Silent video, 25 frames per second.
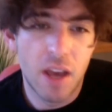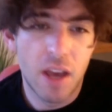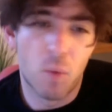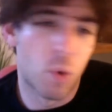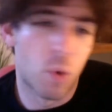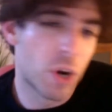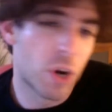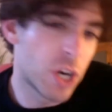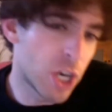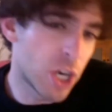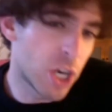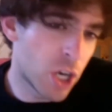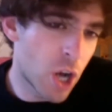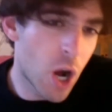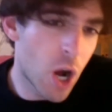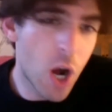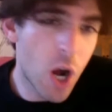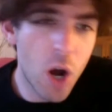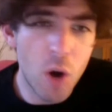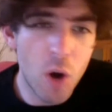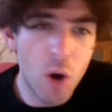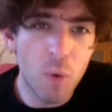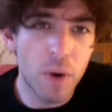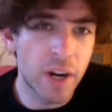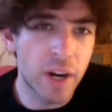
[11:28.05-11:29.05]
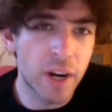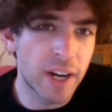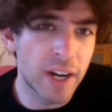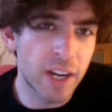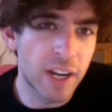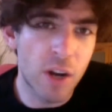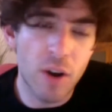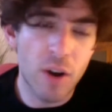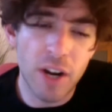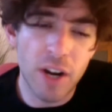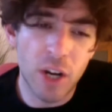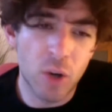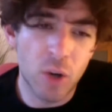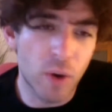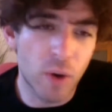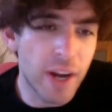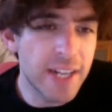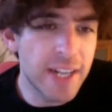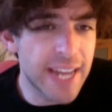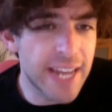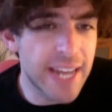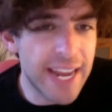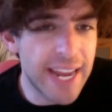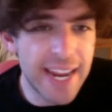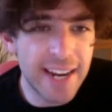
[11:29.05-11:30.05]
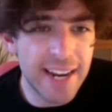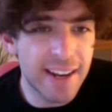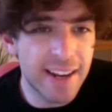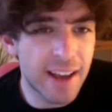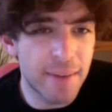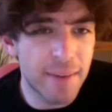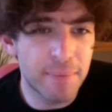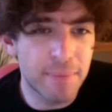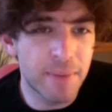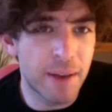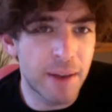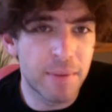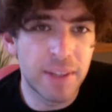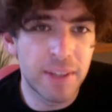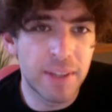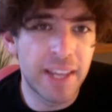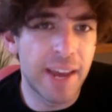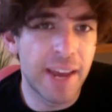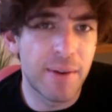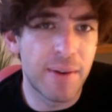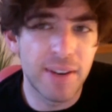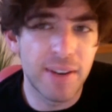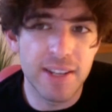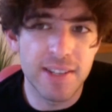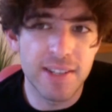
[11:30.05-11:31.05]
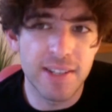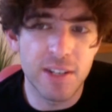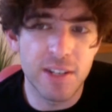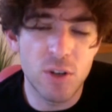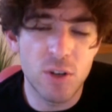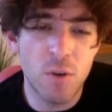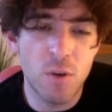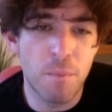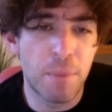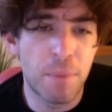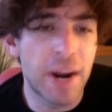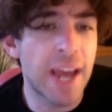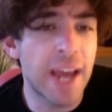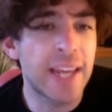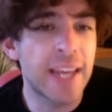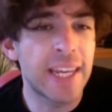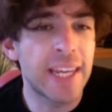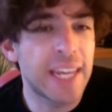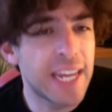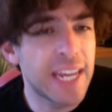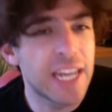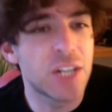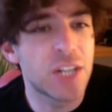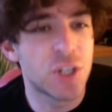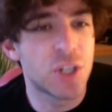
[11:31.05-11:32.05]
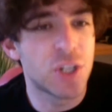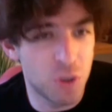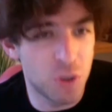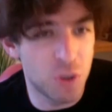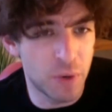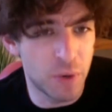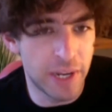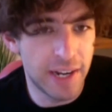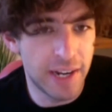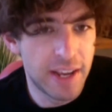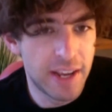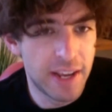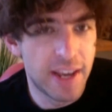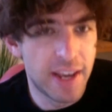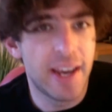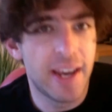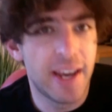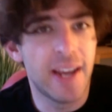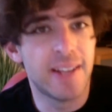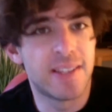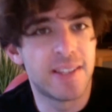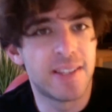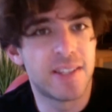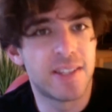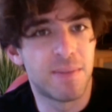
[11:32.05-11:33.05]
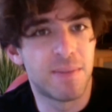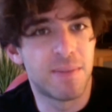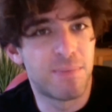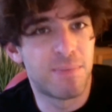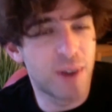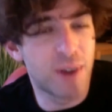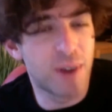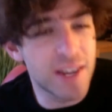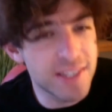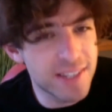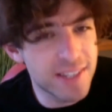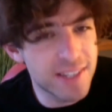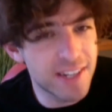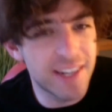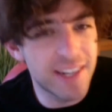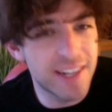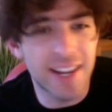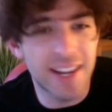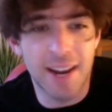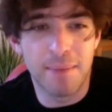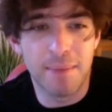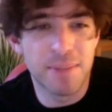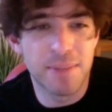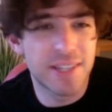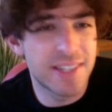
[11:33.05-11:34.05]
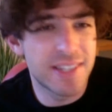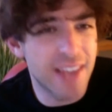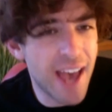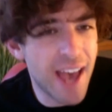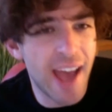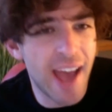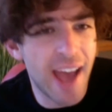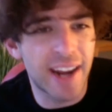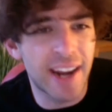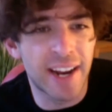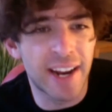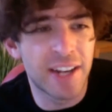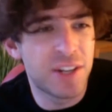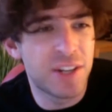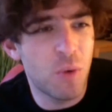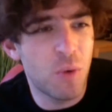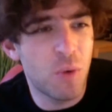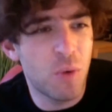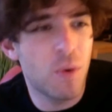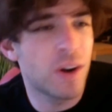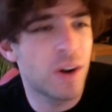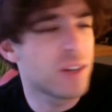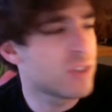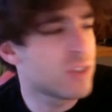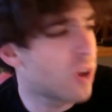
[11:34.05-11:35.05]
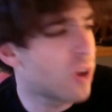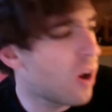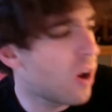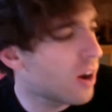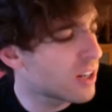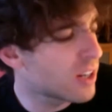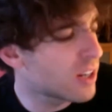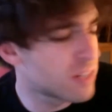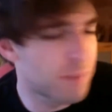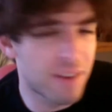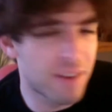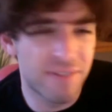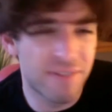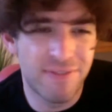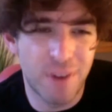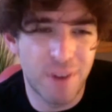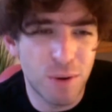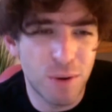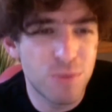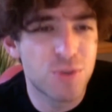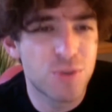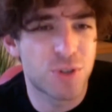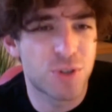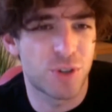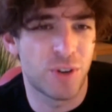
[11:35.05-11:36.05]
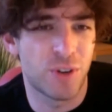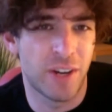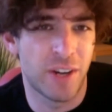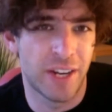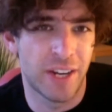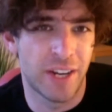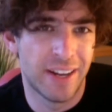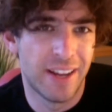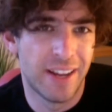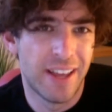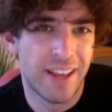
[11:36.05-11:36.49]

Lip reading: We're going to go on a great date. I can't wait to see you, but I can't do it. It's depressing and I'm sad and I don't want to talk to my phone screen.